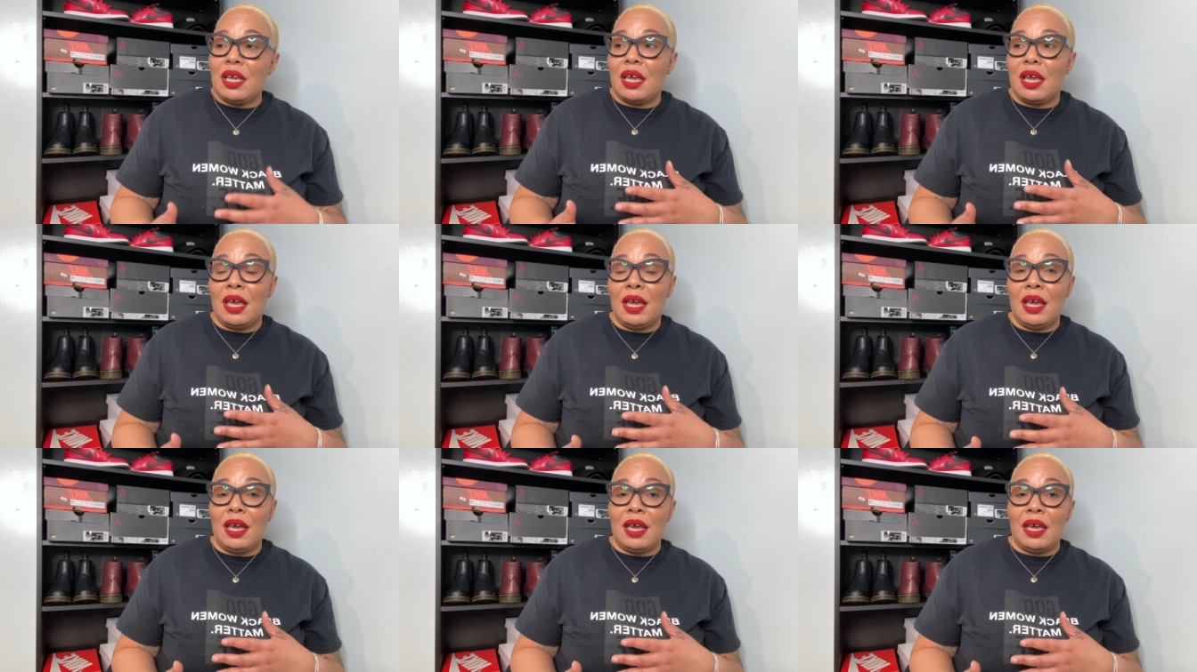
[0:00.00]

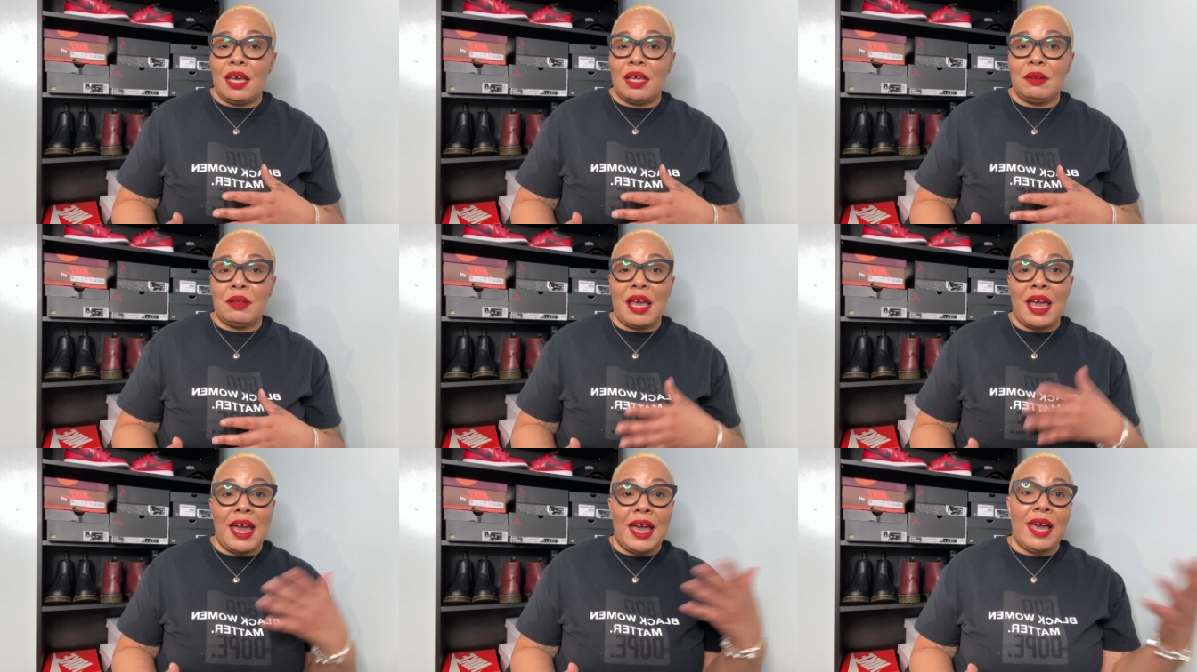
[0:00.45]

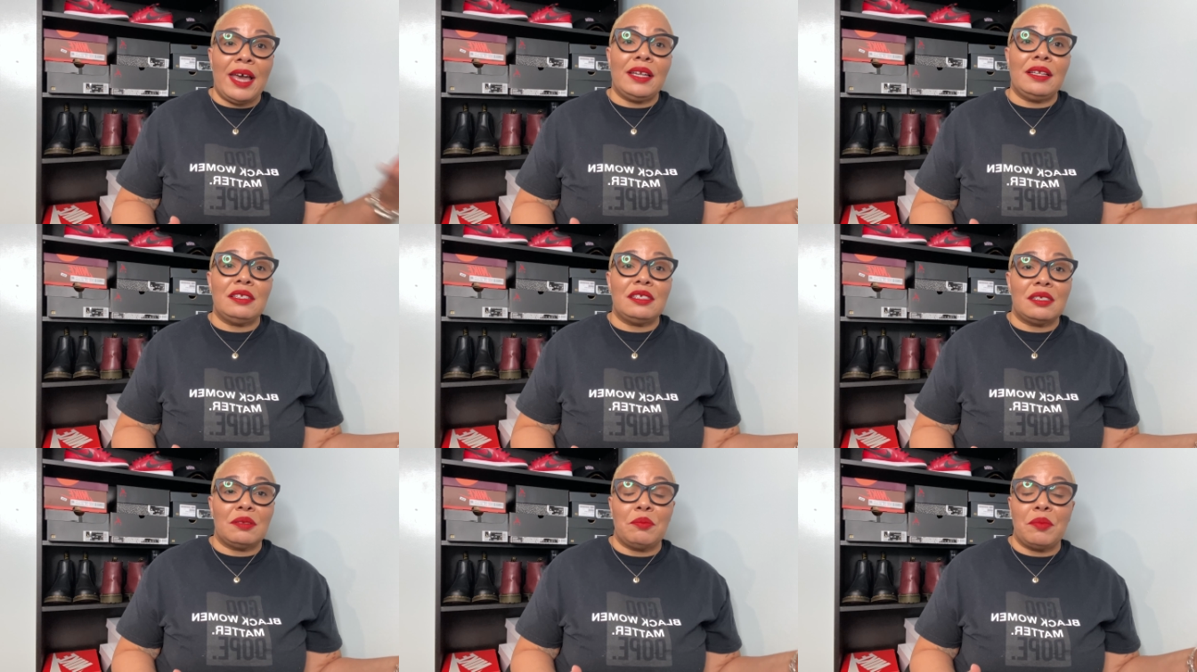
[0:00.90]
and add
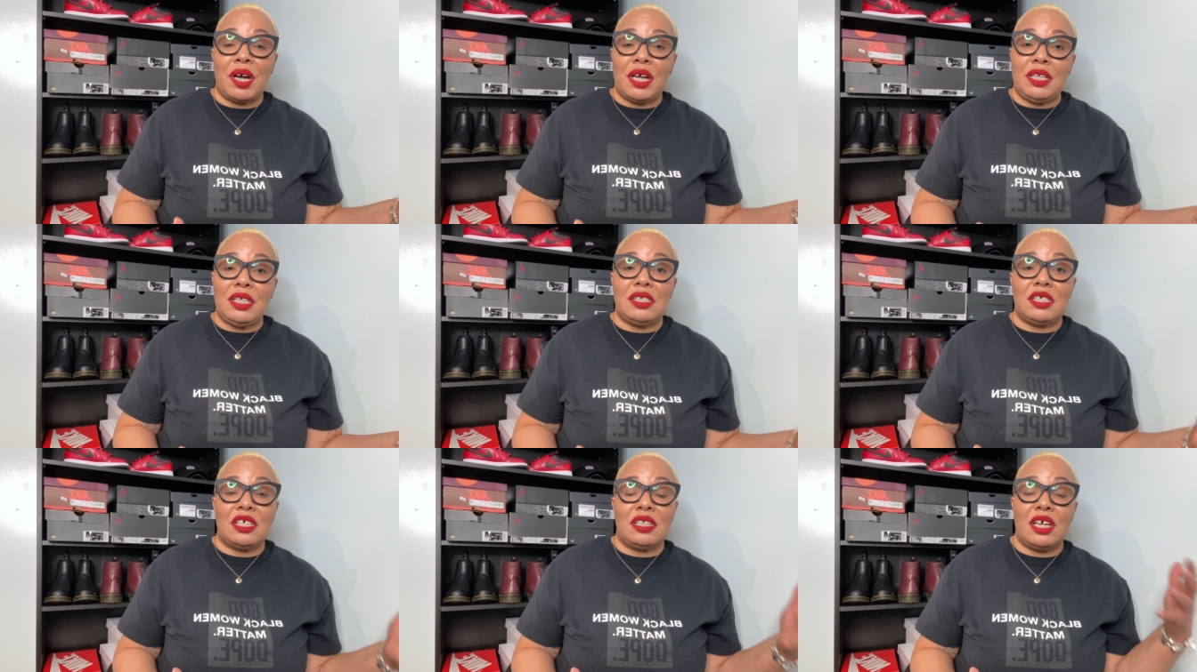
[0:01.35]
some
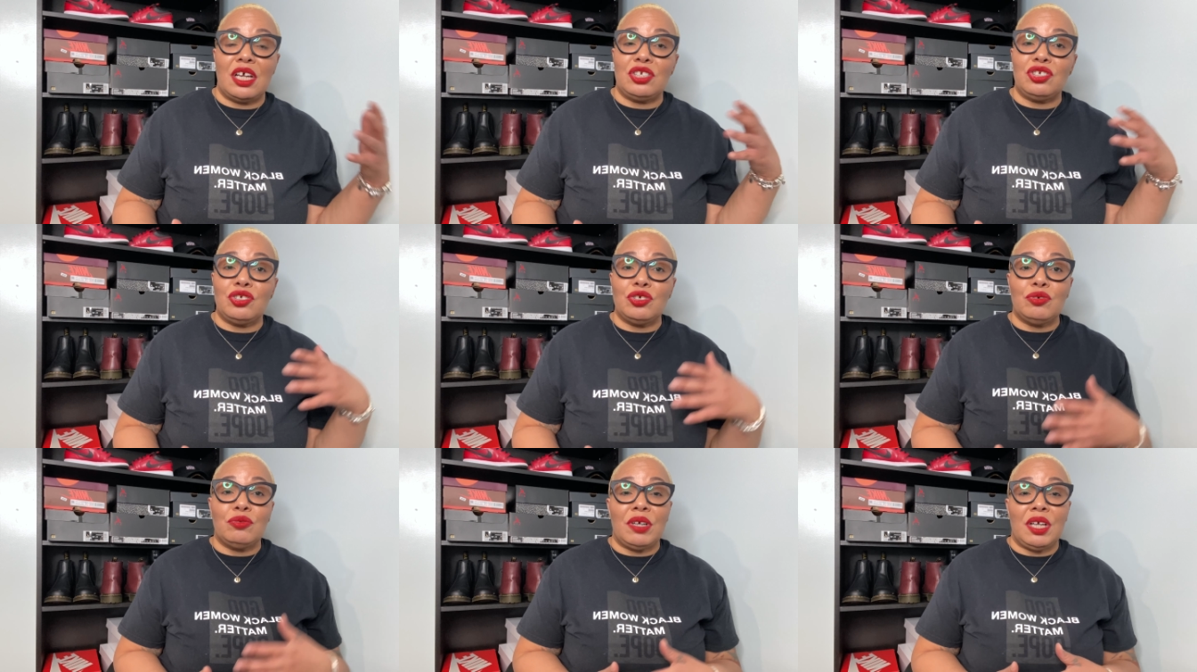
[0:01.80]
money to that
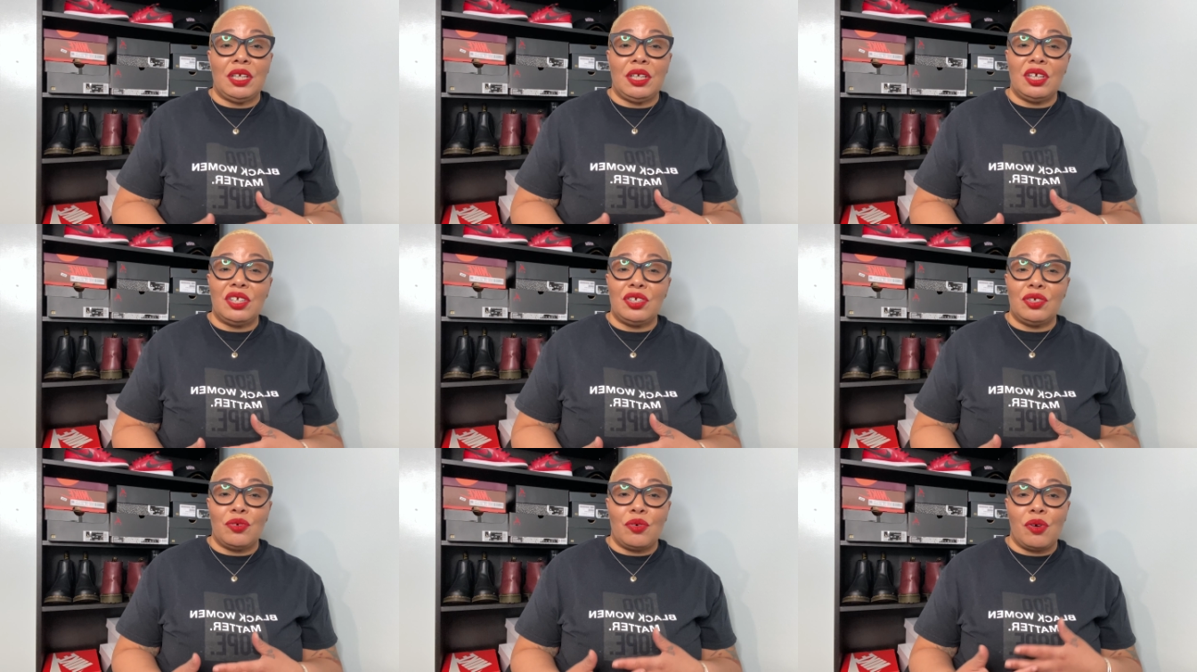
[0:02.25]
shoe and
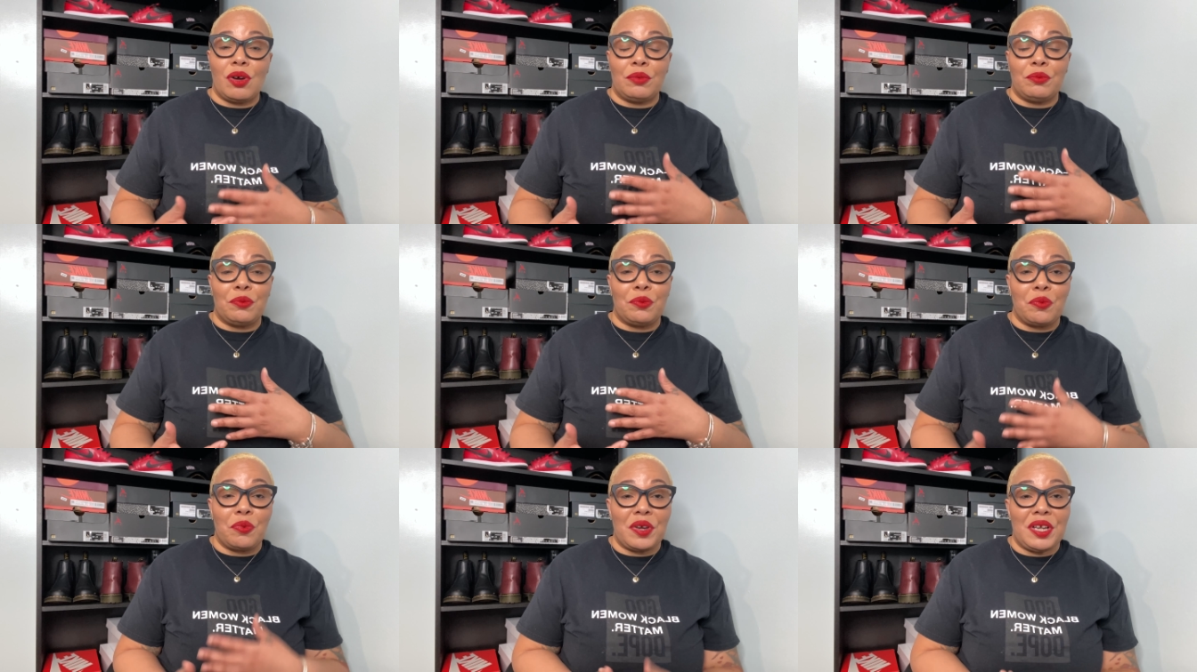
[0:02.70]
get it on
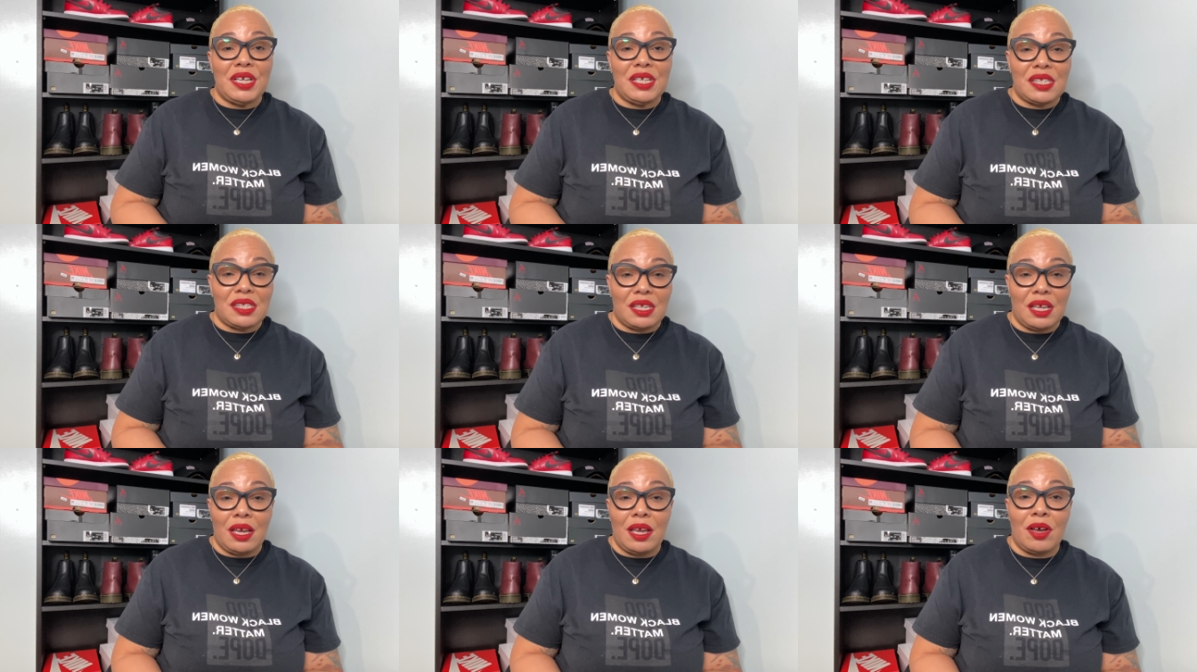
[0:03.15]

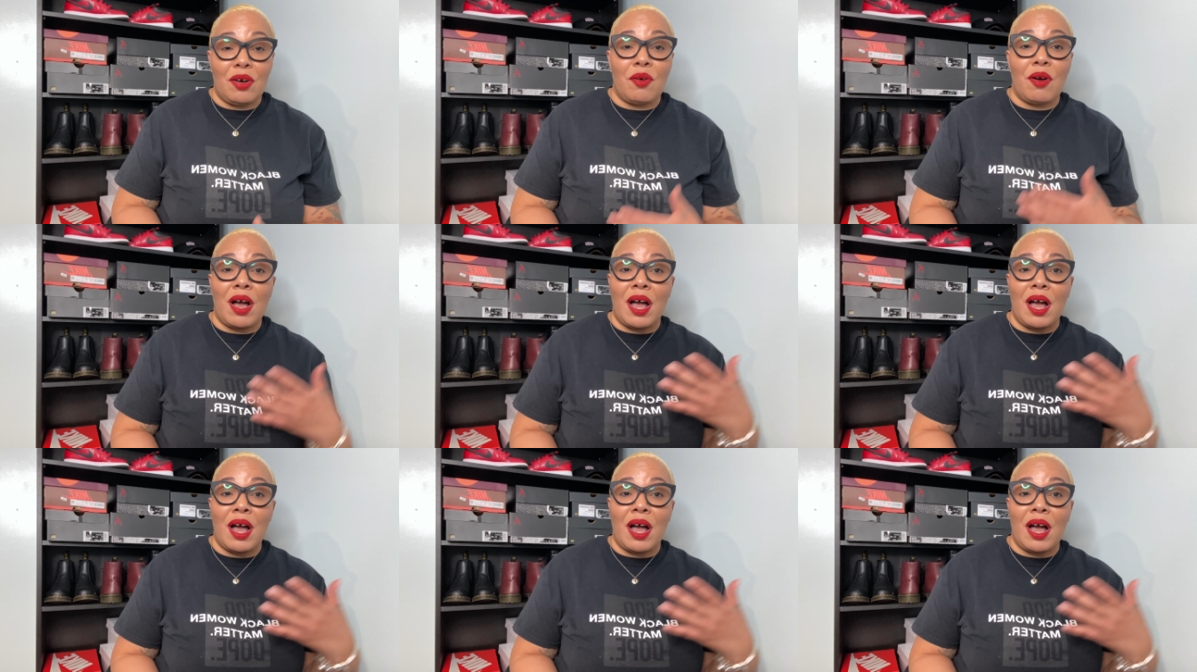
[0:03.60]
resale,